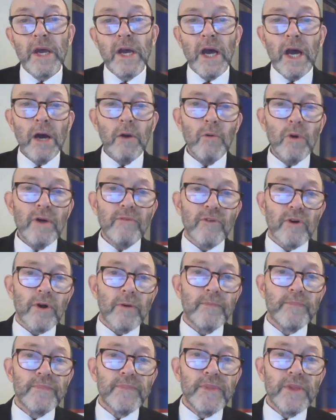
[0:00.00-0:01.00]
However,
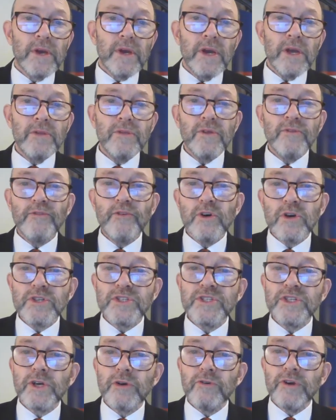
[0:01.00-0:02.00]
in the
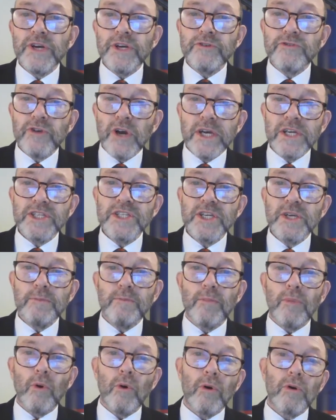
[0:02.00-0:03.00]
first degree tracing
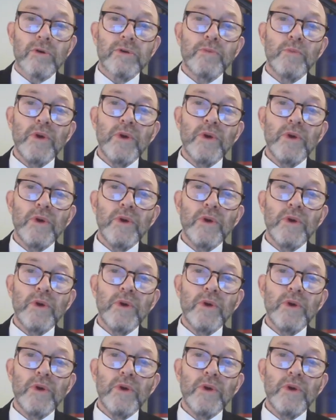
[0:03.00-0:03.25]
board,